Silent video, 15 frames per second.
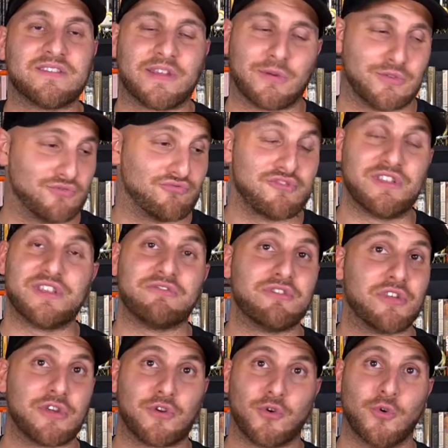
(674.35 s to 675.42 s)
It was really,
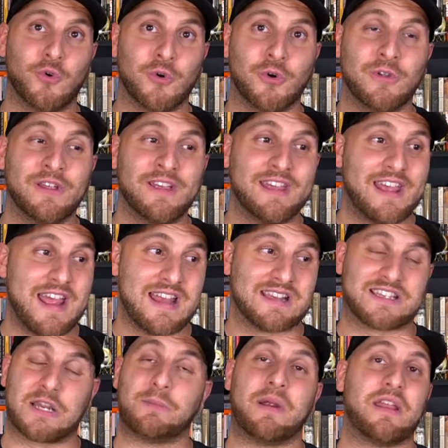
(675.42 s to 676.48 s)
really cool, and
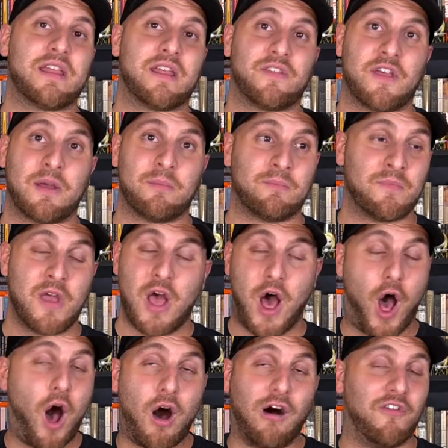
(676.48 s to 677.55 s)
so many of them,
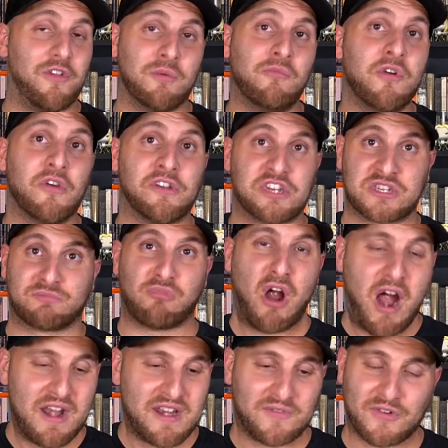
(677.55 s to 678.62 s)
all of them really just
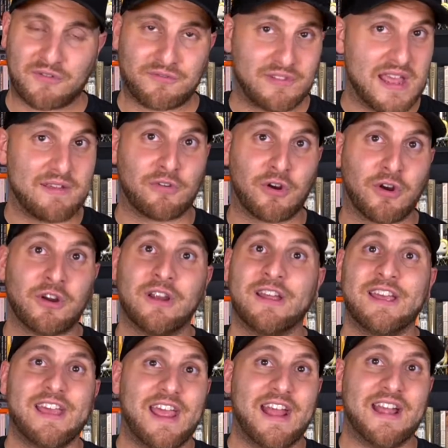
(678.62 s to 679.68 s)
brought a different flavor
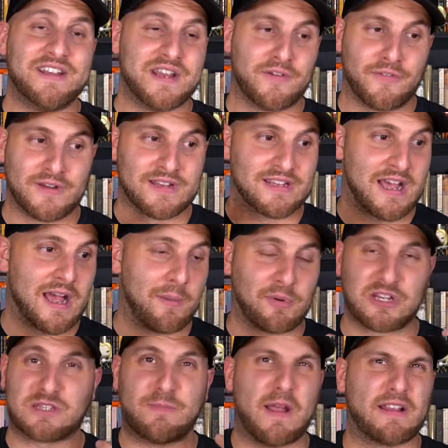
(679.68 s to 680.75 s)
and a different
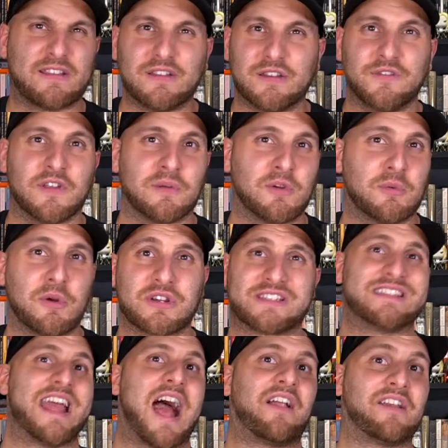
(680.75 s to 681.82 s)
perspective and
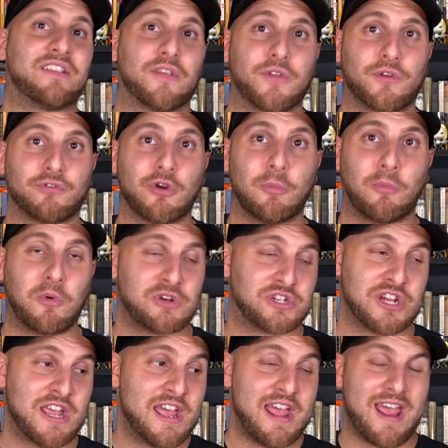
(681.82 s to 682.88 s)
personality to the group, which
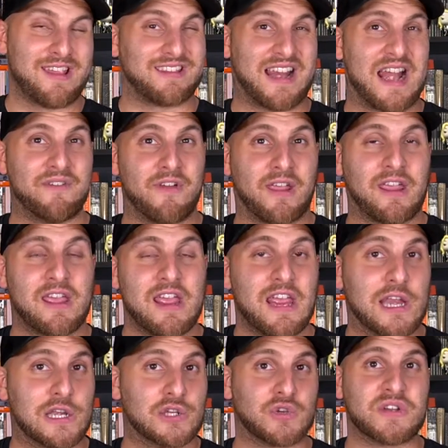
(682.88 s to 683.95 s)
is kind of like
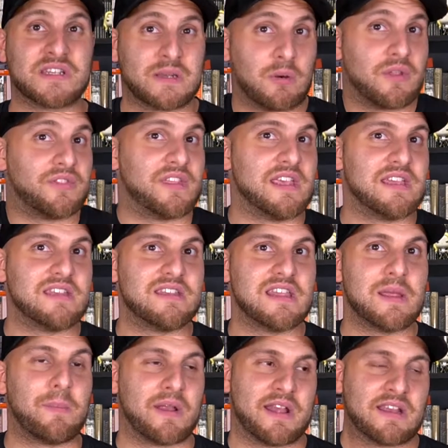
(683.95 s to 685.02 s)
intrinsic with D&D,
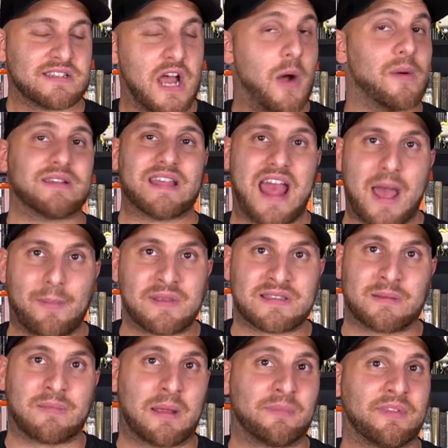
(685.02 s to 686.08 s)
but it doesn't always happen.
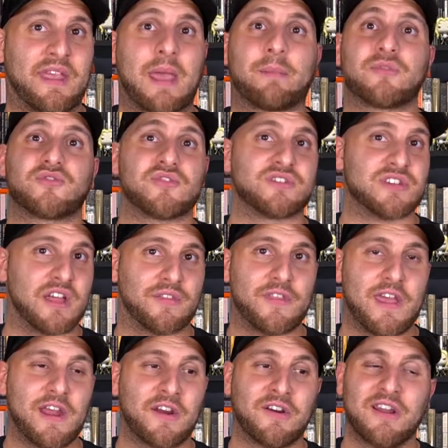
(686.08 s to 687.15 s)
Sometimes the chemistry is not
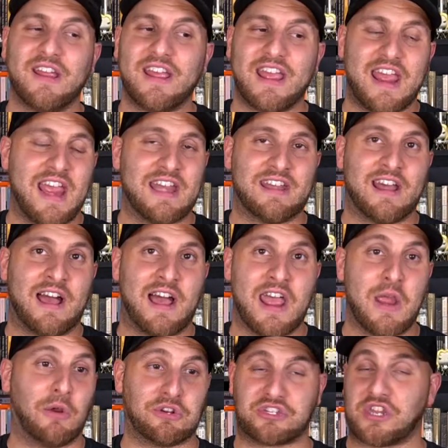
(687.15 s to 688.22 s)
there, and it
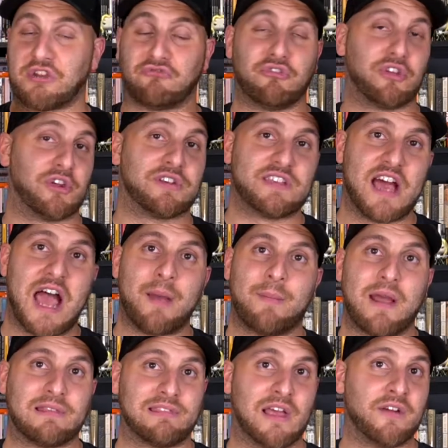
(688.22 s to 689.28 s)
was just a really good time. I
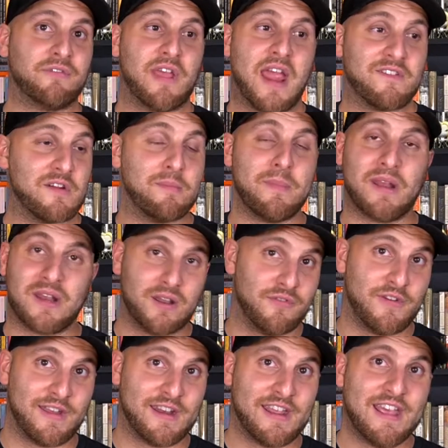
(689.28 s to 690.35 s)
loved every minute of
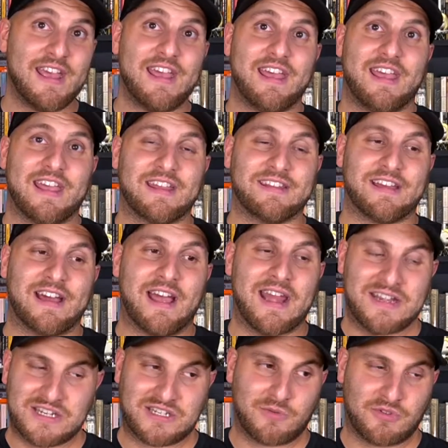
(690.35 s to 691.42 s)
it, and it
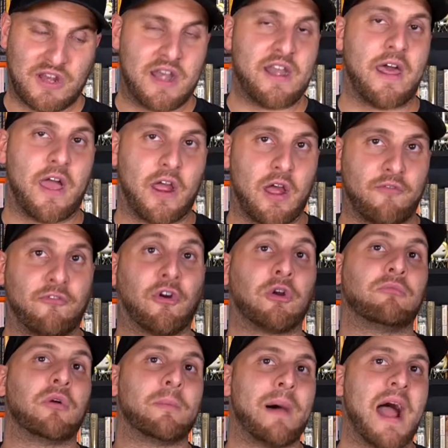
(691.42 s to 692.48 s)
just was a firm
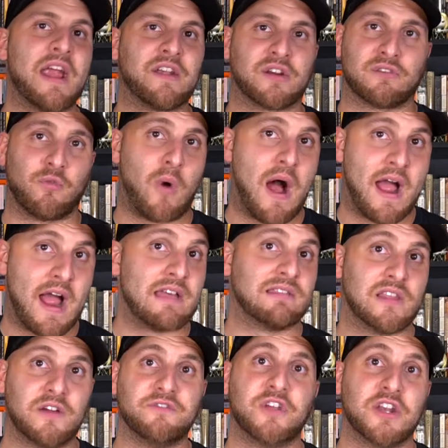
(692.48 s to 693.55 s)
reminder of why I
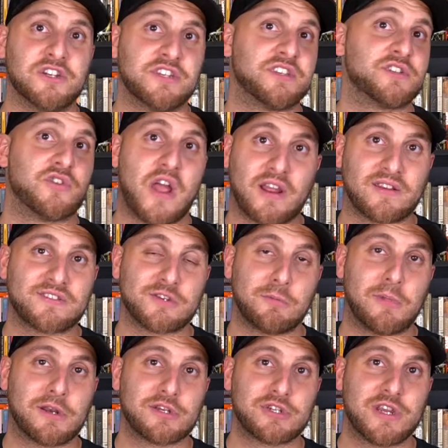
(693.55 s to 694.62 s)
love Dungeons & Dragons so
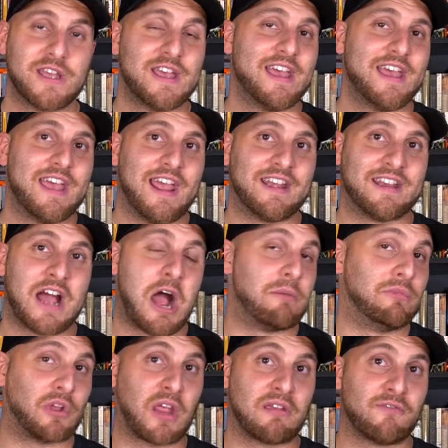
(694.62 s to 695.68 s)
much, and I'm
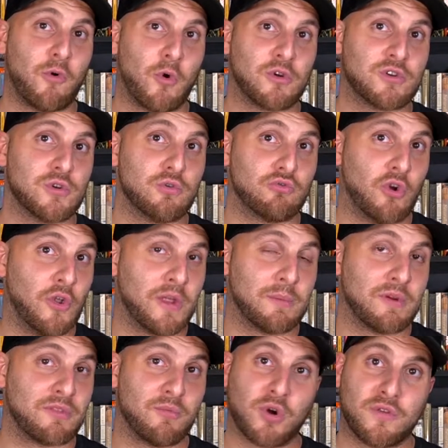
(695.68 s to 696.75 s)
looking forward to rolling
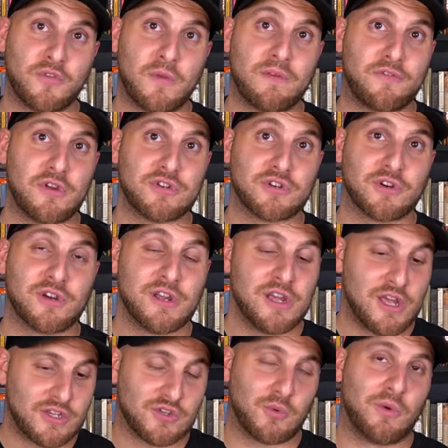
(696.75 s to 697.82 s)
with more of you in the future.
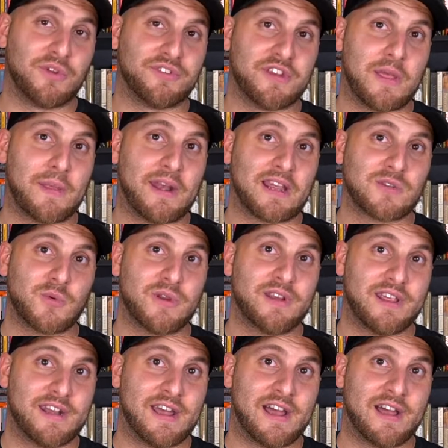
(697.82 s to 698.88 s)
So we'll see you on the next one,
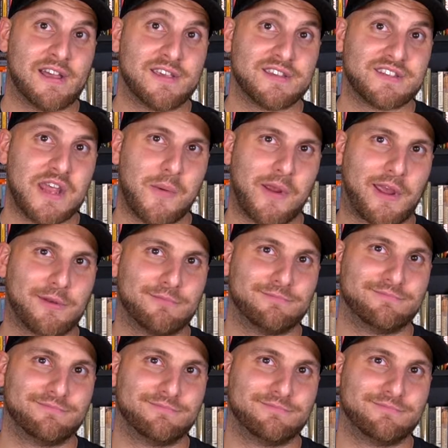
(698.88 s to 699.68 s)
and stay wicked.